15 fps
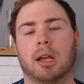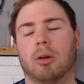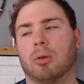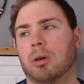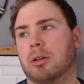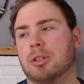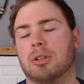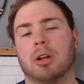
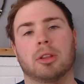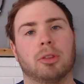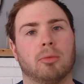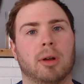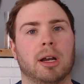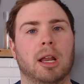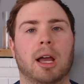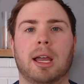or it's not the
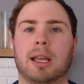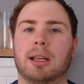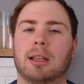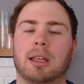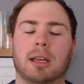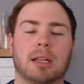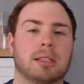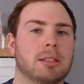right height
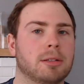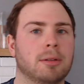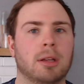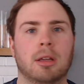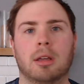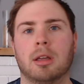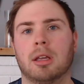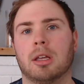and it's,
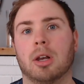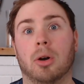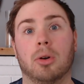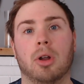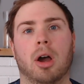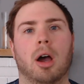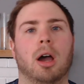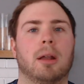you know,
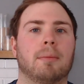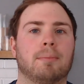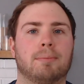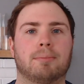not